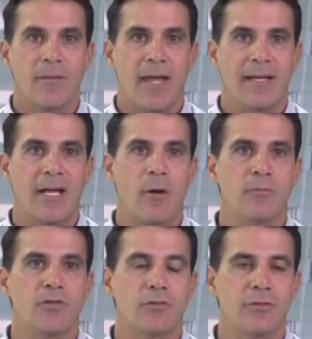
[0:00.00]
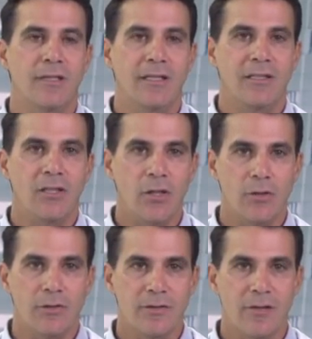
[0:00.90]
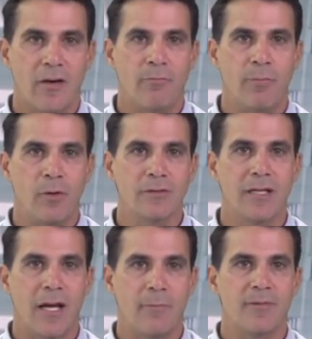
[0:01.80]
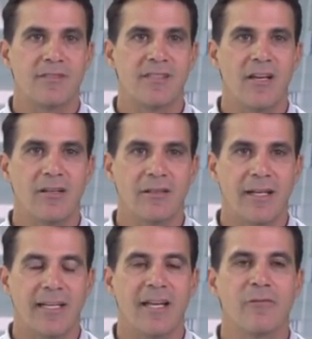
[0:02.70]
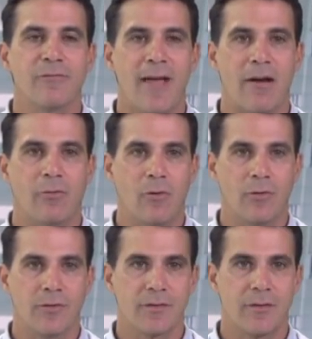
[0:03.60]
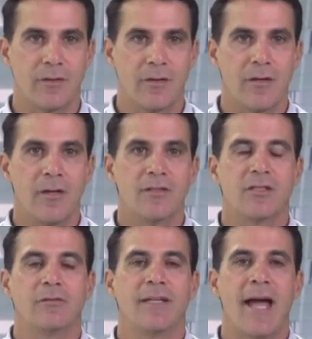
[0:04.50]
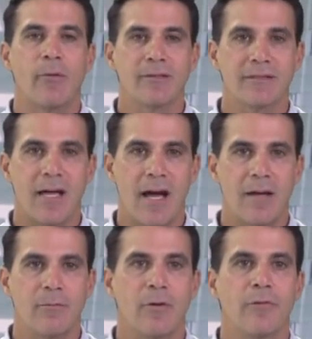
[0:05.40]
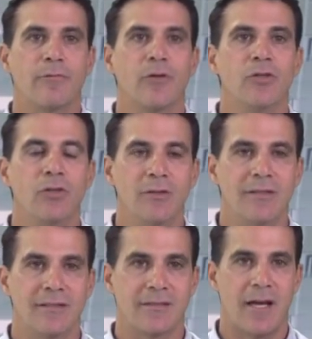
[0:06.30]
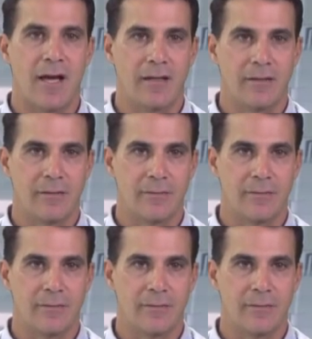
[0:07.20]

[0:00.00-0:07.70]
and helps treat years of built-up cellulite and fat rolls. So now it's time for you to decide.